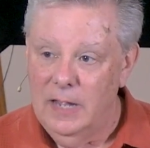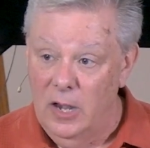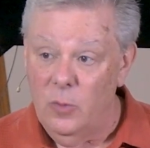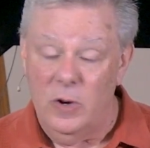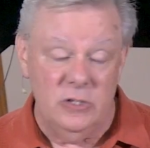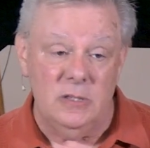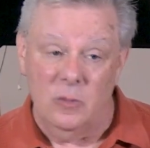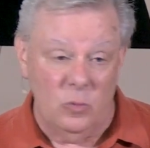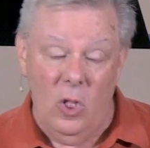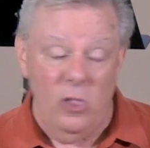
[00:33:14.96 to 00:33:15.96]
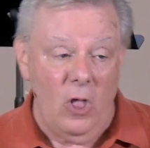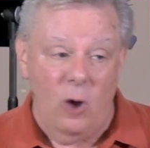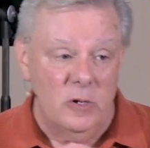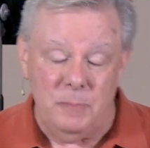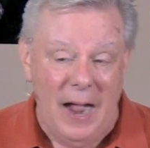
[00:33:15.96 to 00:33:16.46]
In other words, the
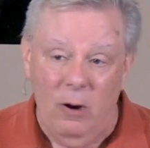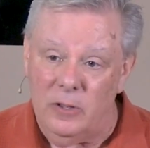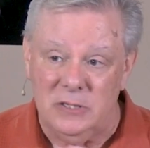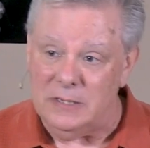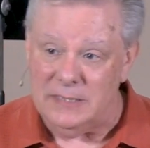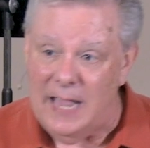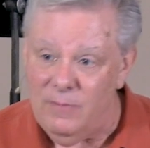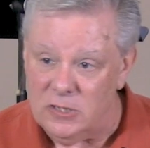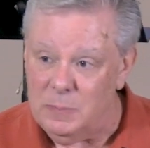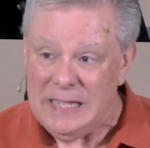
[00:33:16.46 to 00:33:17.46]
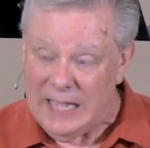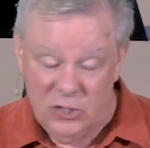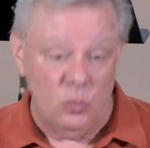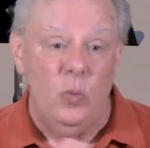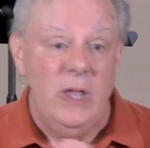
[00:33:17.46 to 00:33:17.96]
law was powerless to save us
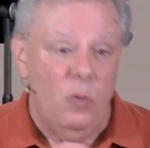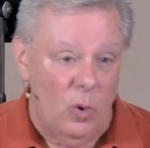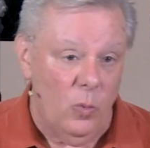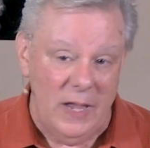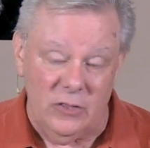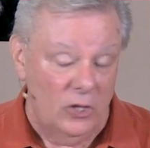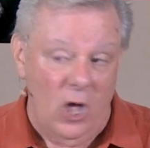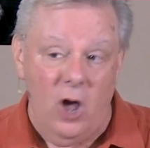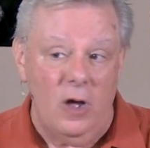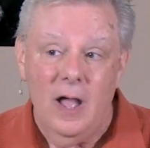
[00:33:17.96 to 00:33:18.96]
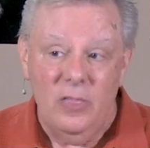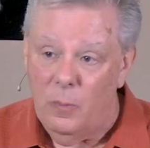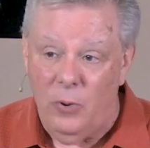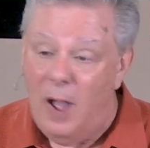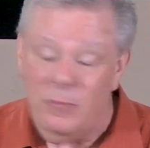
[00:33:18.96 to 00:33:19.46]
because we were weak. The
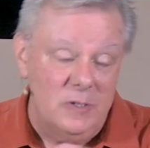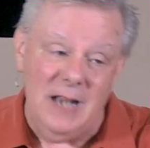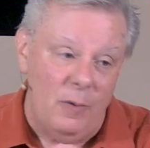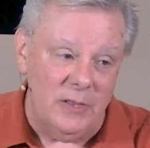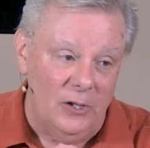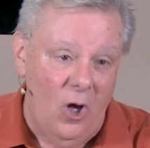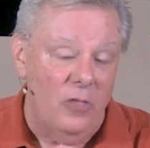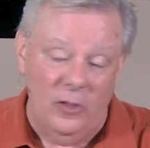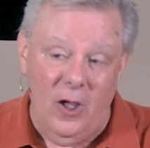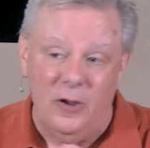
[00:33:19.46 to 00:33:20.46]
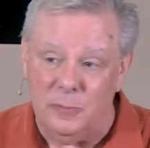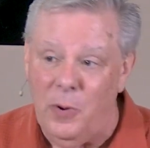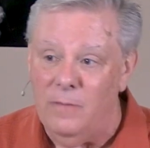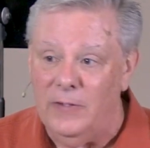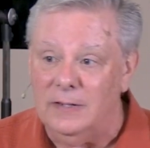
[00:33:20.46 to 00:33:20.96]
problem is not with the law is
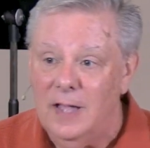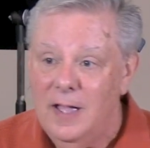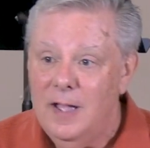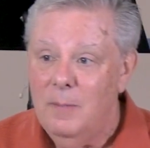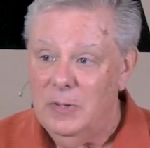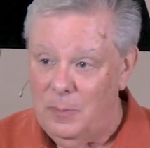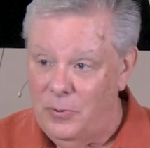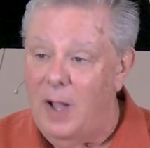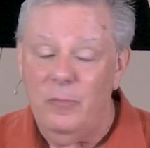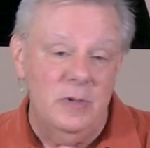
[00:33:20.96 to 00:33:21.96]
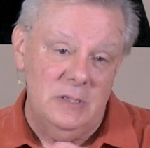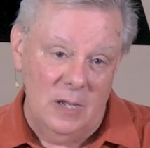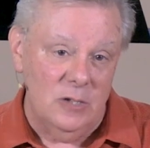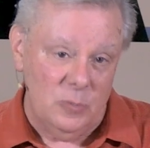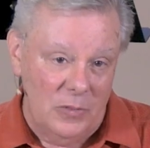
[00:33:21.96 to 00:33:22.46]
perfect. But the problem
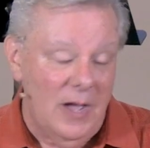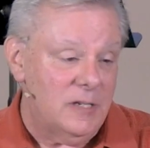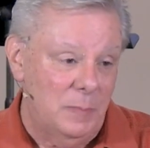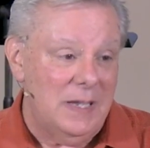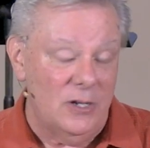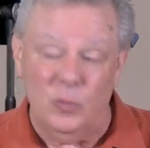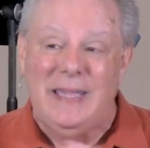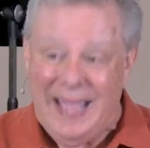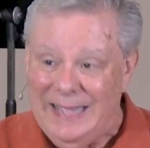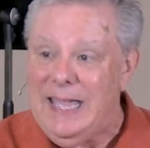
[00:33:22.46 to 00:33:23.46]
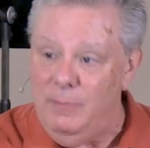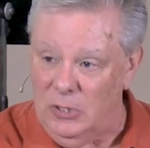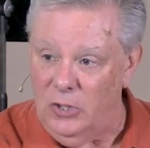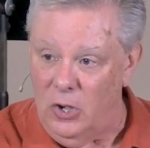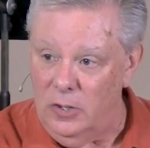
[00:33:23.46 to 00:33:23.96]
is with us, because we can't keep
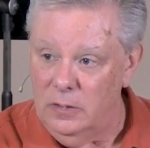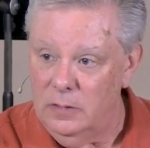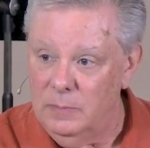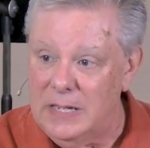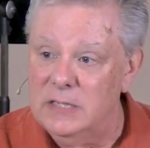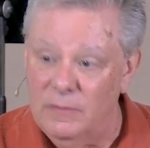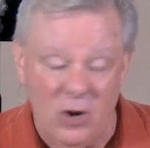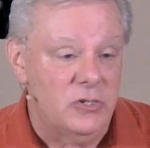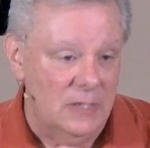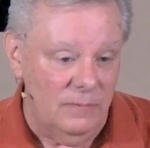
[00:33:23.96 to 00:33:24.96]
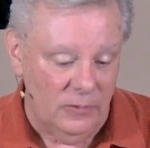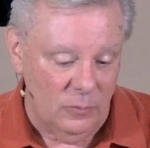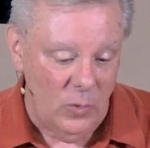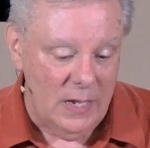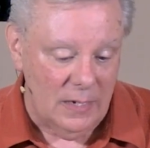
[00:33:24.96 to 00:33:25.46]
the law because of our sinful,
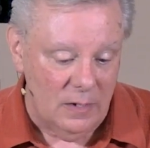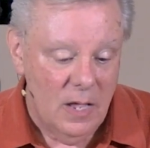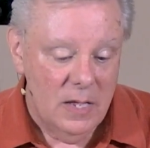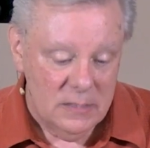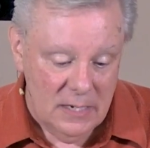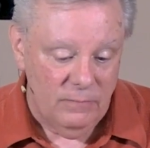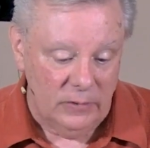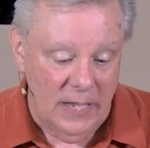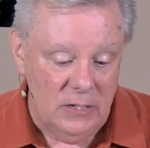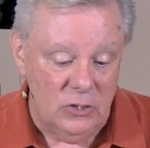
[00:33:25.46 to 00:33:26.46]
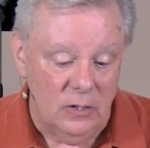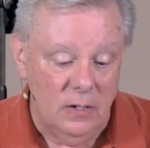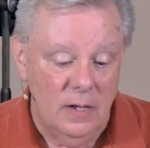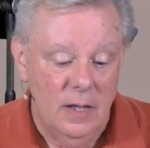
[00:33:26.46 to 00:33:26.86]
weakened, sinful nature.